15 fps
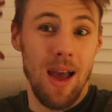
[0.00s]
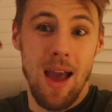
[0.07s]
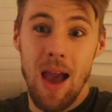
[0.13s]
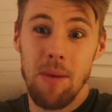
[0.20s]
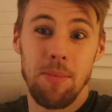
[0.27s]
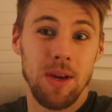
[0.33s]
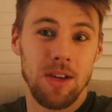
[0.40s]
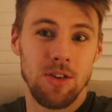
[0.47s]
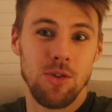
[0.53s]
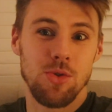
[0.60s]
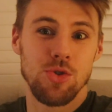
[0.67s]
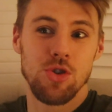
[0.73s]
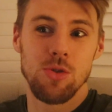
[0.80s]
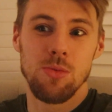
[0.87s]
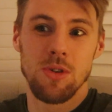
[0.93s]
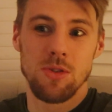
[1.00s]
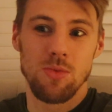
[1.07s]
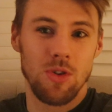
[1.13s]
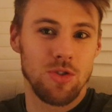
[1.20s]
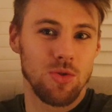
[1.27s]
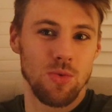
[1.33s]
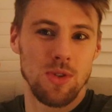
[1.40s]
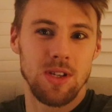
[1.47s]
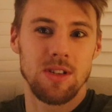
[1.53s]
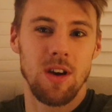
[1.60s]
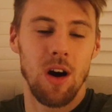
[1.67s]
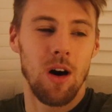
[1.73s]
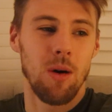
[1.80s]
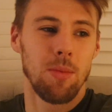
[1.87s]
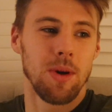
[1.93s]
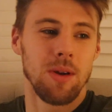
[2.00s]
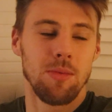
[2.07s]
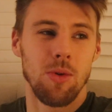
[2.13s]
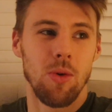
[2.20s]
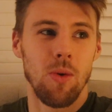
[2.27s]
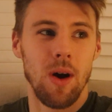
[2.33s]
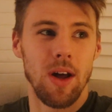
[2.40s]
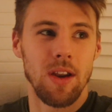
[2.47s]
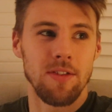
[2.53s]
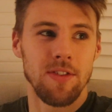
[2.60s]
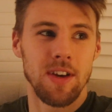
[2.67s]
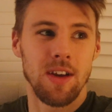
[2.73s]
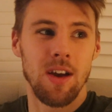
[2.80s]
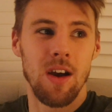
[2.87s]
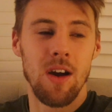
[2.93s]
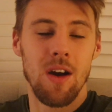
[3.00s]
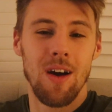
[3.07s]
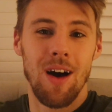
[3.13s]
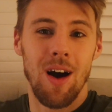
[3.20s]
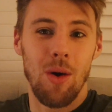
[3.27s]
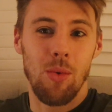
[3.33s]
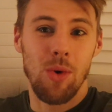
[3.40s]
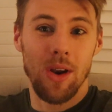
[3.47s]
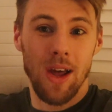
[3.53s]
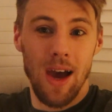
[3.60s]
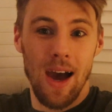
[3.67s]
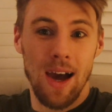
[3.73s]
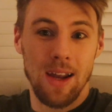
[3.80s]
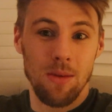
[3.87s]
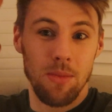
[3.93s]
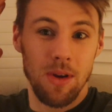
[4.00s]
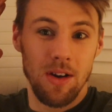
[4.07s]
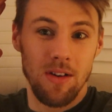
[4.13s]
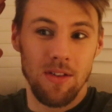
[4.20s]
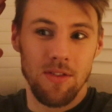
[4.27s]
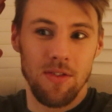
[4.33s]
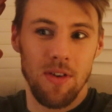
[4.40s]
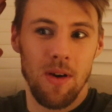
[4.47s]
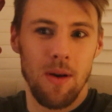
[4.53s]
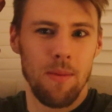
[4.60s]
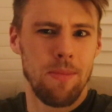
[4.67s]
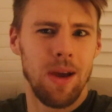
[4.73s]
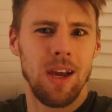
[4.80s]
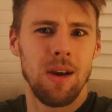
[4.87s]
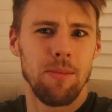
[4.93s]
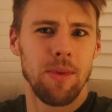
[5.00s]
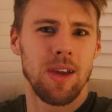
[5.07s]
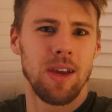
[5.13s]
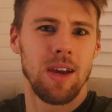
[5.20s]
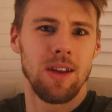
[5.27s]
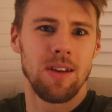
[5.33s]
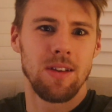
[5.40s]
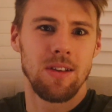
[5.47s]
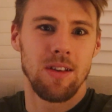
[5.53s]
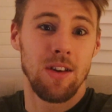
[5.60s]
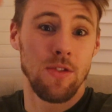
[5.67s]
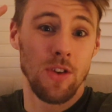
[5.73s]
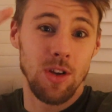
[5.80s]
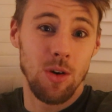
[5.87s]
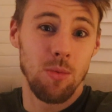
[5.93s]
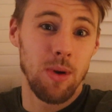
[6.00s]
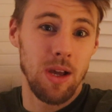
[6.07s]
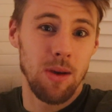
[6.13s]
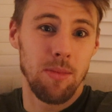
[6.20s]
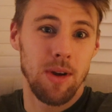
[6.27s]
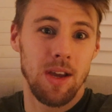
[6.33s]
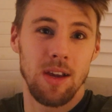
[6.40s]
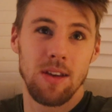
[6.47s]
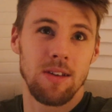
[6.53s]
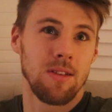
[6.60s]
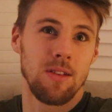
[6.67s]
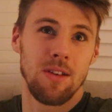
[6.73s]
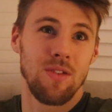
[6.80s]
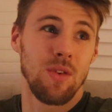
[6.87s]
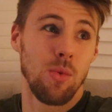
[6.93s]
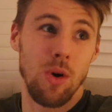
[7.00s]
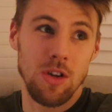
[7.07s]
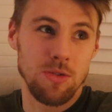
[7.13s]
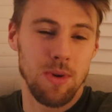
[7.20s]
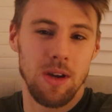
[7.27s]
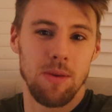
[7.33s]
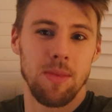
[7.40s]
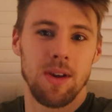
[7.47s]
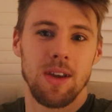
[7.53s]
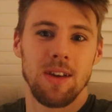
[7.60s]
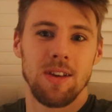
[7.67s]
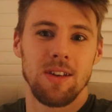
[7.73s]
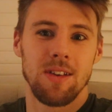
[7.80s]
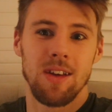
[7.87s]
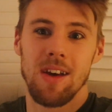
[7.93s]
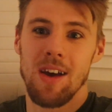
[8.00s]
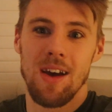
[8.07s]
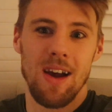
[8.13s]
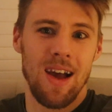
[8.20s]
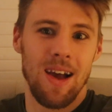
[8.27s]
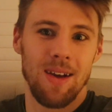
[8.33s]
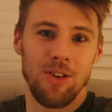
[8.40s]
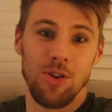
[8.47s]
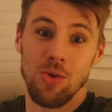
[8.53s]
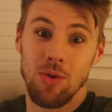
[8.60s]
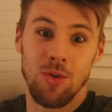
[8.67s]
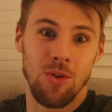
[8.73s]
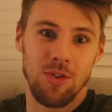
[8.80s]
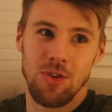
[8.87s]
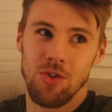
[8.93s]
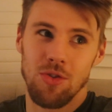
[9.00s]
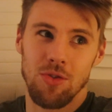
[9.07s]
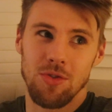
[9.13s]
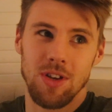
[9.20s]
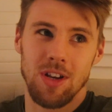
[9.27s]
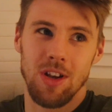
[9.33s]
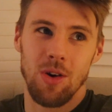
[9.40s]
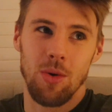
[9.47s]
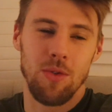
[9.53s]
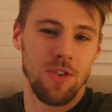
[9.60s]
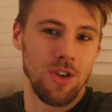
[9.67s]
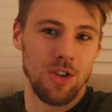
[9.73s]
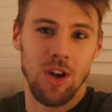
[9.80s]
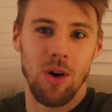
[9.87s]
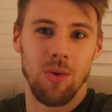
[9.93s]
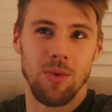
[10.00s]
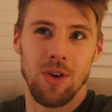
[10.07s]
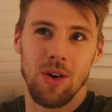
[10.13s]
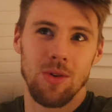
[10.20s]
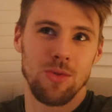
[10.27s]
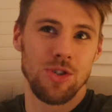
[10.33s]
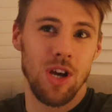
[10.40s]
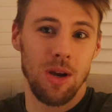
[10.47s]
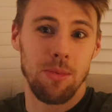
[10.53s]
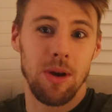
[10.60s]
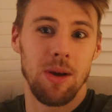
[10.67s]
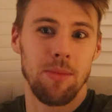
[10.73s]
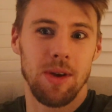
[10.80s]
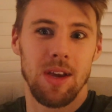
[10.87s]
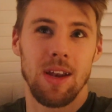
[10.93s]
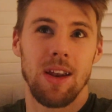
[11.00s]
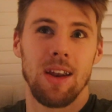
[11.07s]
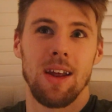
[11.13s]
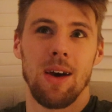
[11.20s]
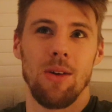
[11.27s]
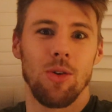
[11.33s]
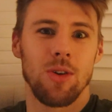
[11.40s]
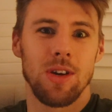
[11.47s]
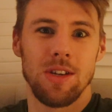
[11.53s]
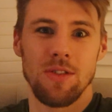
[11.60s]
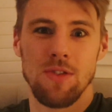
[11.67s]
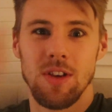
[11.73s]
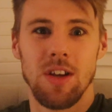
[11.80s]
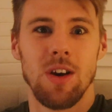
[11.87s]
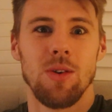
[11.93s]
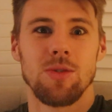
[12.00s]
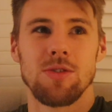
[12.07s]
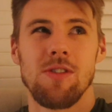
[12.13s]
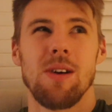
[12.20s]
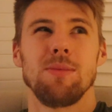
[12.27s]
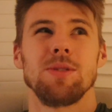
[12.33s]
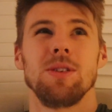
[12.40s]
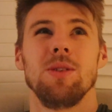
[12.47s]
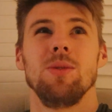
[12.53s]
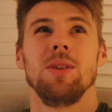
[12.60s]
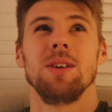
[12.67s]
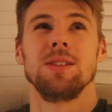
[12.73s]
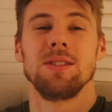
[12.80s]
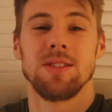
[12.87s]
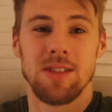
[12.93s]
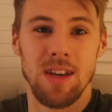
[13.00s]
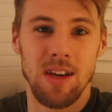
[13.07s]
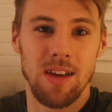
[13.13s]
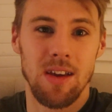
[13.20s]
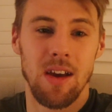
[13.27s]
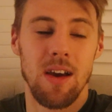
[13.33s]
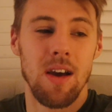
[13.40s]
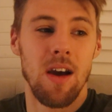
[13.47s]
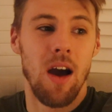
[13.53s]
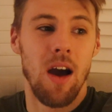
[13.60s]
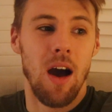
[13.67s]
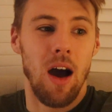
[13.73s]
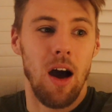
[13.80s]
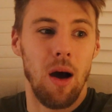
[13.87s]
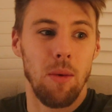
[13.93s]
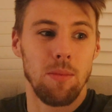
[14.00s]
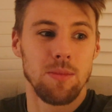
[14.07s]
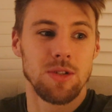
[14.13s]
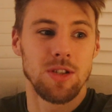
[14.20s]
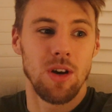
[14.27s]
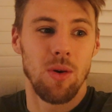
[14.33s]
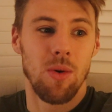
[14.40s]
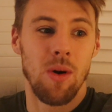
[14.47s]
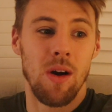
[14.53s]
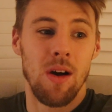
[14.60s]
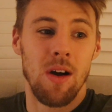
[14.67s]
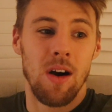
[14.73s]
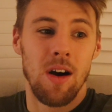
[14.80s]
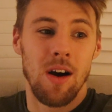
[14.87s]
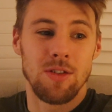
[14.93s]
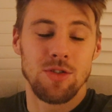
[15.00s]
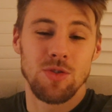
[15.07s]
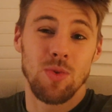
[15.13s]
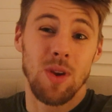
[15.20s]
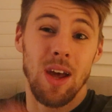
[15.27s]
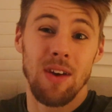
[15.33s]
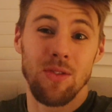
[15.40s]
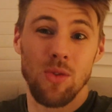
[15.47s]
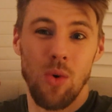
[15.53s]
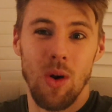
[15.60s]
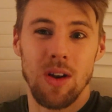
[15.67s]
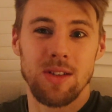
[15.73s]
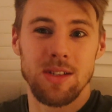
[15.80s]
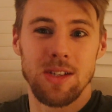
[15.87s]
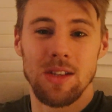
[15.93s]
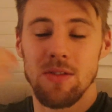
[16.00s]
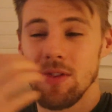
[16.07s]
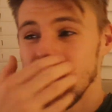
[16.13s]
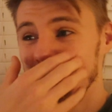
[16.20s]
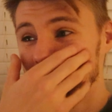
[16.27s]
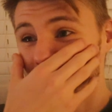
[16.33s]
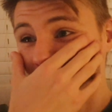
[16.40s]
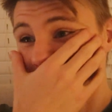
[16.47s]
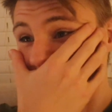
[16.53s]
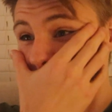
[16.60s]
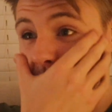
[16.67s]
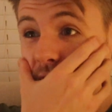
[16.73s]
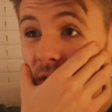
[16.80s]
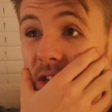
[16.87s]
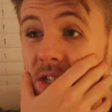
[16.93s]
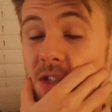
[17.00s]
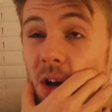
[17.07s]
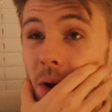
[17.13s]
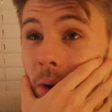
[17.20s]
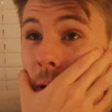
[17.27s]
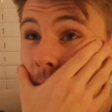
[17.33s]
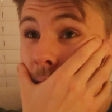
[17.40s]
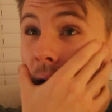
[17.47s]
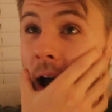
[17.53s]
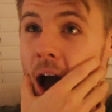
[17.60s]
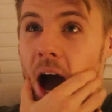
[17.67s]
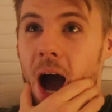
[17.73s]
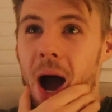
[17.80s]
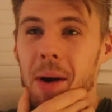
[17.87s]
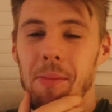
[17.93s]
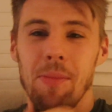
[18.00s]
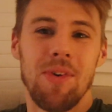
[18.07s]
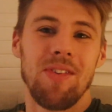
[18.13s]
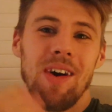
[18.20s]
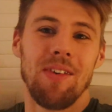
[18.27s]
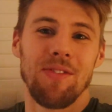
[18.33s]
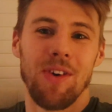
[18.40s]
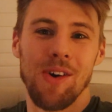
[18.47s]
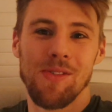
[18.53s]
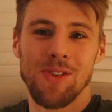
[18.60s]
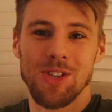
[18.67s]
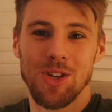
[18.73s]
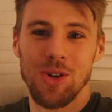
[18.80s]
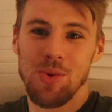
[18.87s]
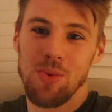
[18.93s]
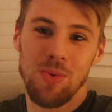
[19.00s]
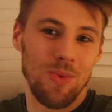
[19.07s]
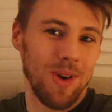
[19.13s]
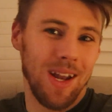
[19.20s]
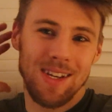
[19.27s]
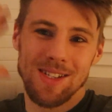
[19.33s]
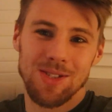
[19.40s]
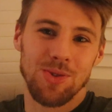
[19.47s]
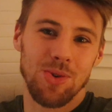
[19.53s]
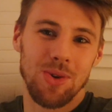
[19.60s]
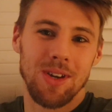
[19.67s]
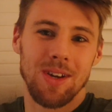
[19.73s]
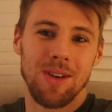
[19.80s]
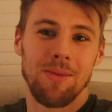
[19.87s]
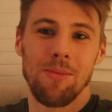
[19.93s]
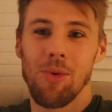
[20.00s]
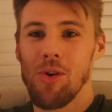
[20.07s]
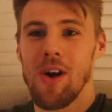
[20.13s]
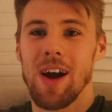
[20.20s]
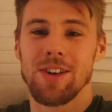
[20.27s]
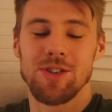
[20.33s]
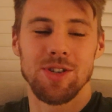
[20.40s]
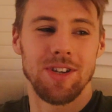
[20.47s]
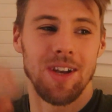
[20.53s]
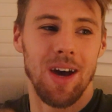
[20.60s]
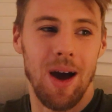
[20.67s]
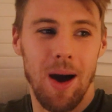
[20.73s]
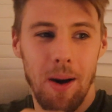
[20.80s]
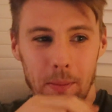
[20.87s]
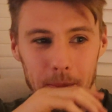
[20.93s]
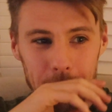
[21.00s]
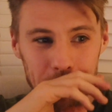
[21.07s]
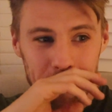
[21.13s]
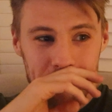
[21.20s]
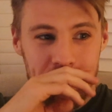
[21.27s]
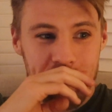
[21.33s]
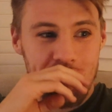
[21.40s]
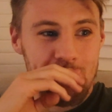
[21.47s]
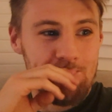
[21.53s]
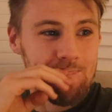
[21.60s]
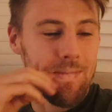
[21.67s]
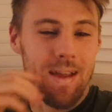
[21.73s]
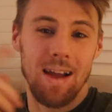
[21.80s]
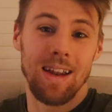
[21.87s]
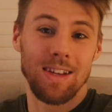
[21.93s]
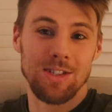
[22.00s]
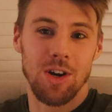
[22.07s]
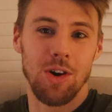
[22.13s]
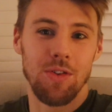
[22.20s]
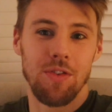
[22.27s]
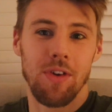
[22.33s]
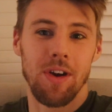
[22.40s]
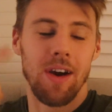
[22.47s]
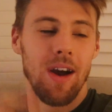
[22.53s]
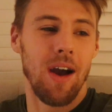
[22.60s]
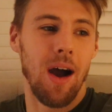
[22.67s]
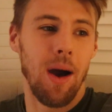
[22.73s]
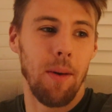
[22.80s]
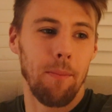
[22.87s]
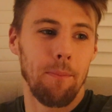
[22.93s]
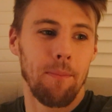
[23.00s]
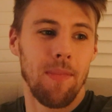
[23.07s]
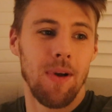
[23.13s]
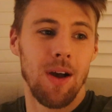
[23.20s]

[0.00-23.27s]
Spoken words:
epic YouTubers, watch all these car people, and I think I want to add a bit of Peter McKinnon. If you know Peter McKinnon, if you watch Peter McKinnon, you already know. If you don't know, check Peter McKinnon out, look at his videos, they're absolutely sick. So I just want to have quality in the videos more than anything. So without further ado, less talking, more action. Let's go for it.